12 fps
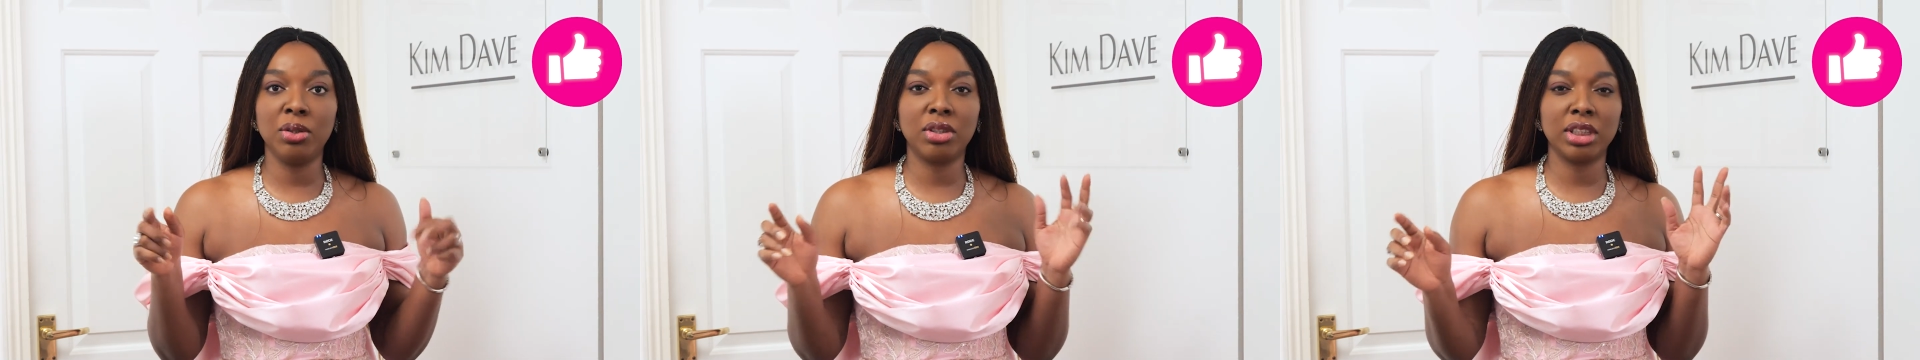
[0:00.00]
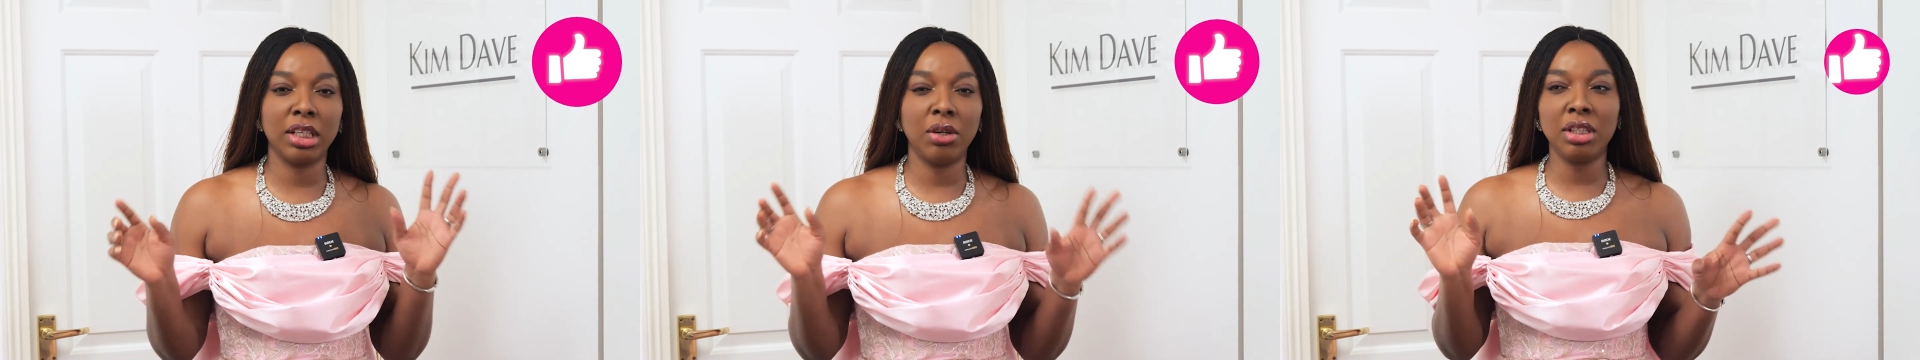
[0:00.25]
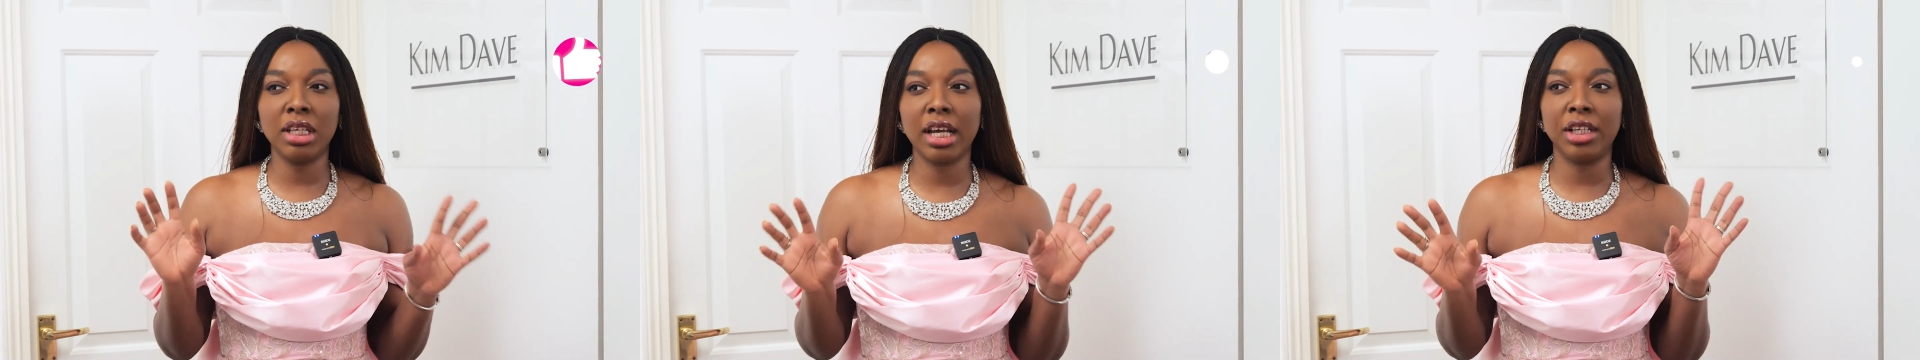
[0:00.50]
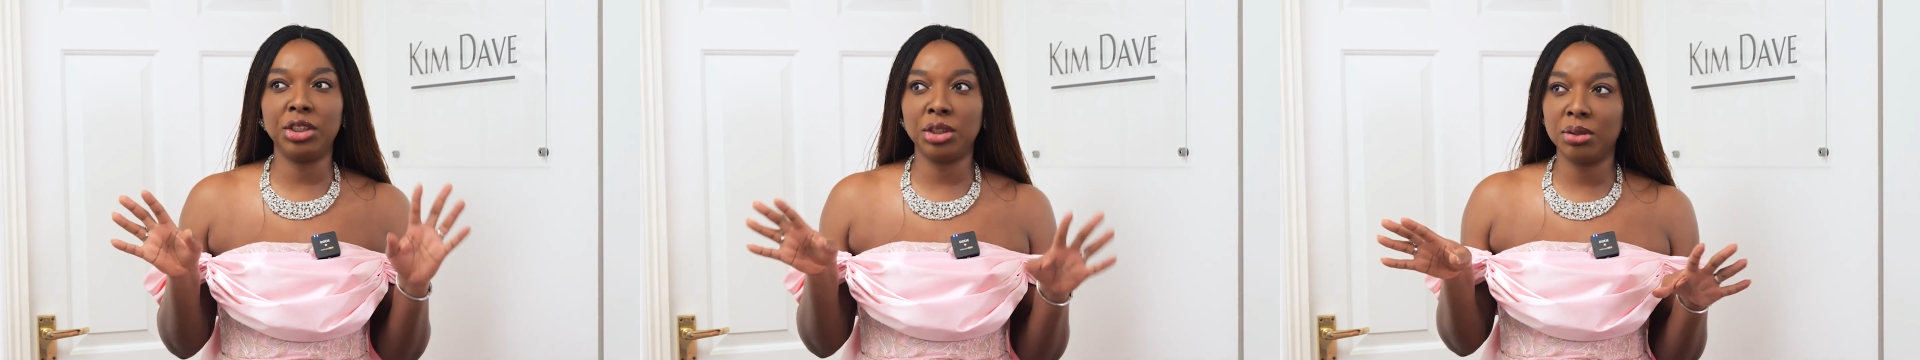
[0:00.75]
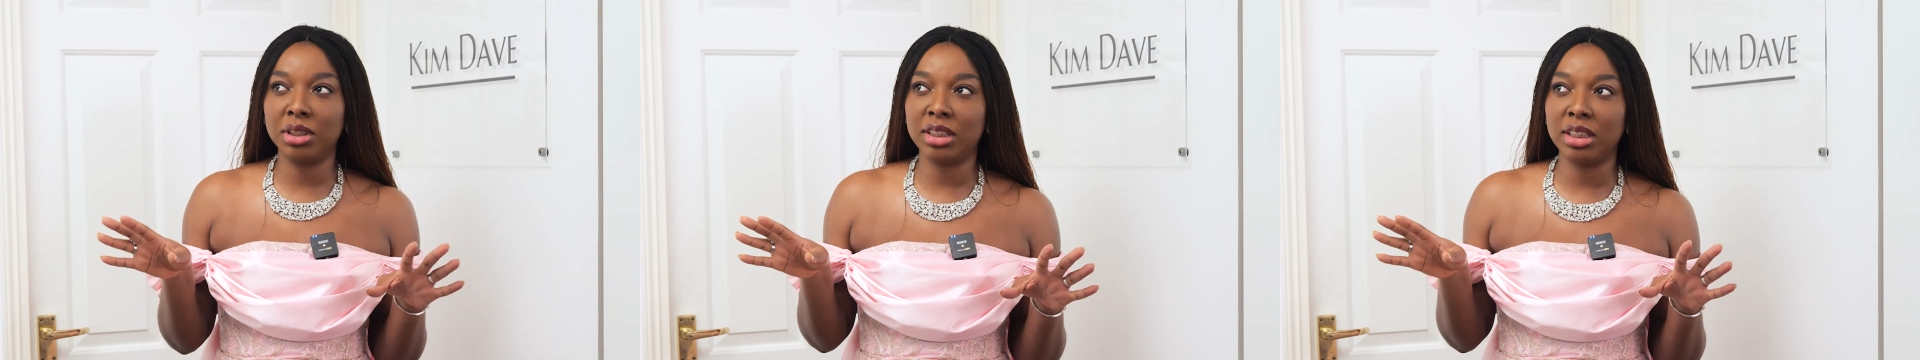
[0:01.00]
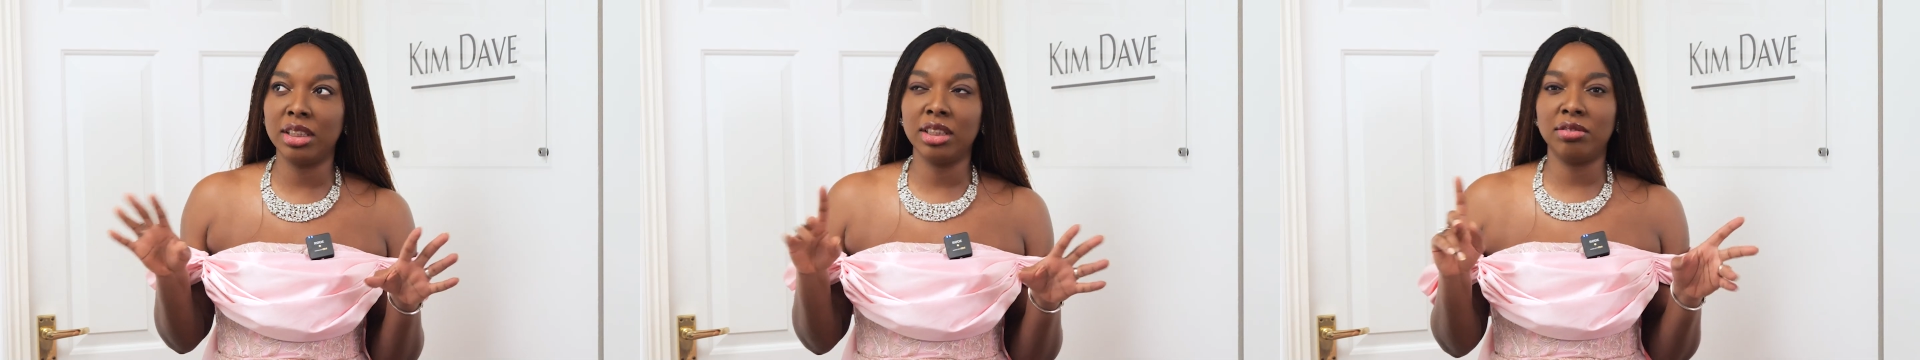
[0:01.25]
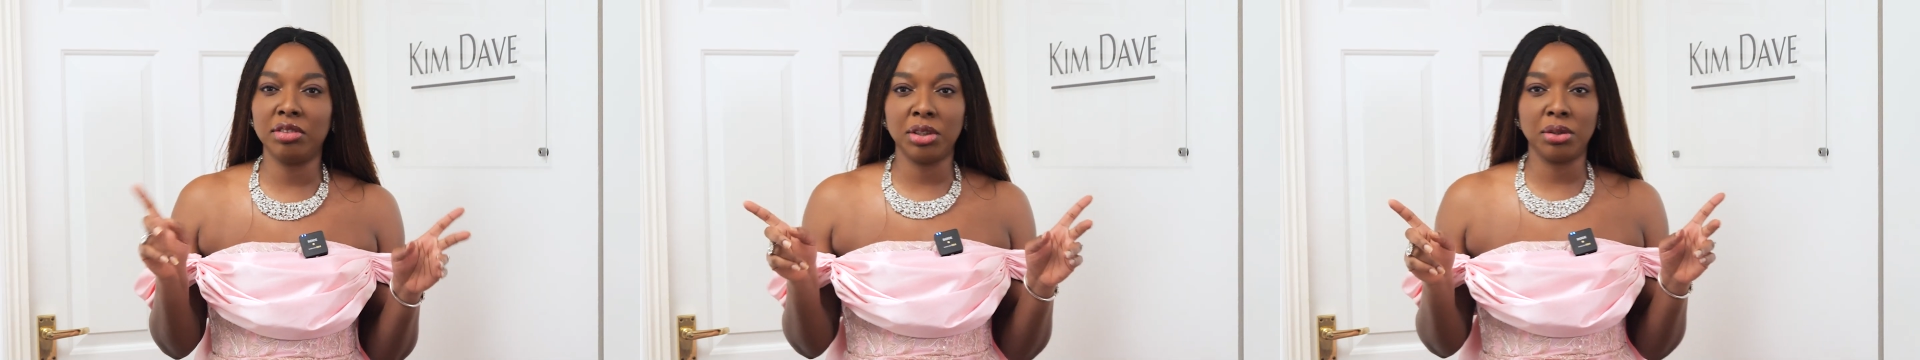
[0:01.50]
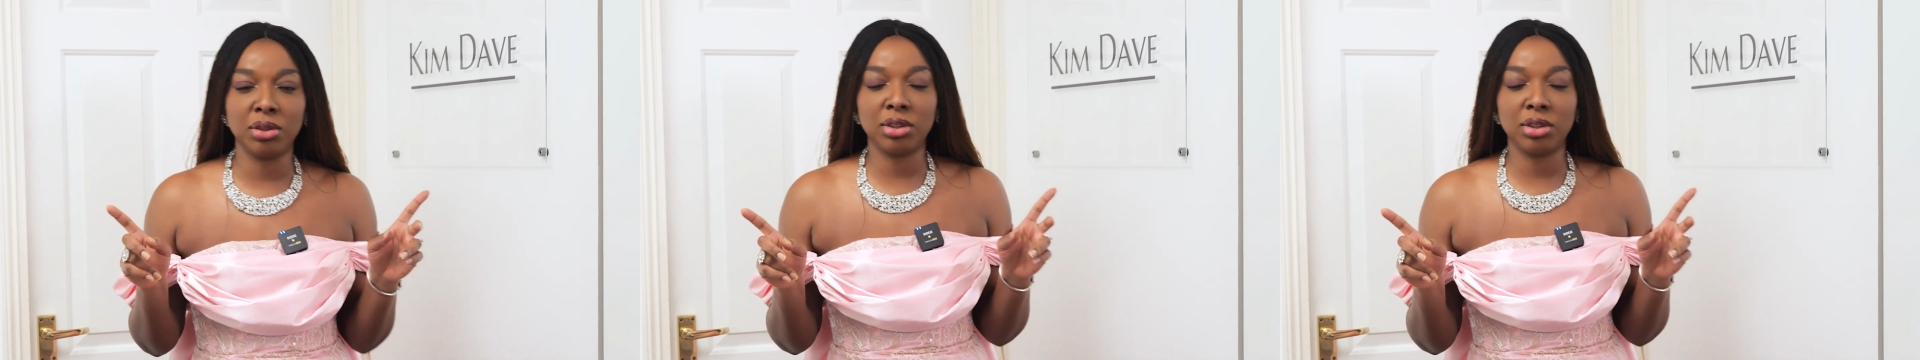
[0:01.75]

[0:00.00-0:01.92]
because I don't think I showed it in this video.